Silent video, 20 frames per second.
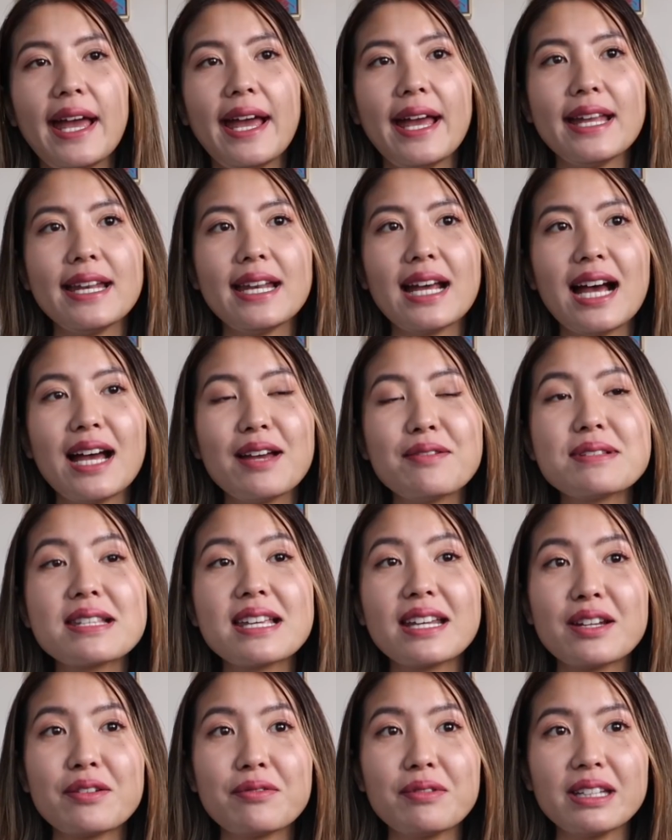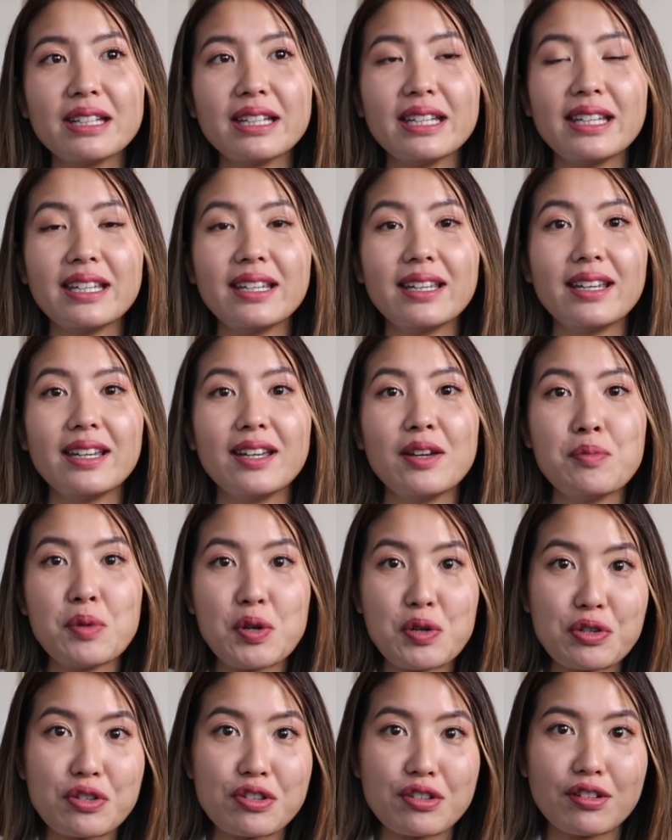and I was getting really
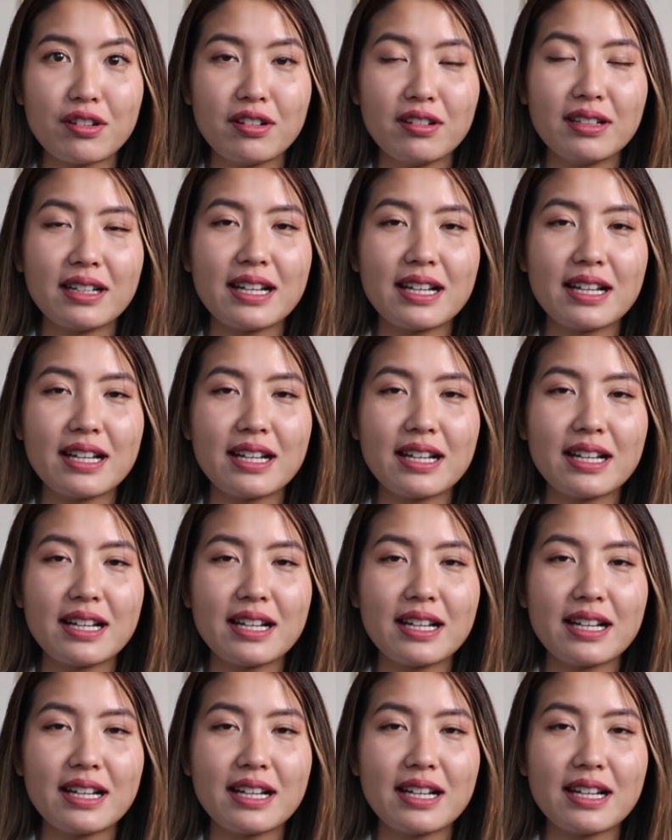emotional,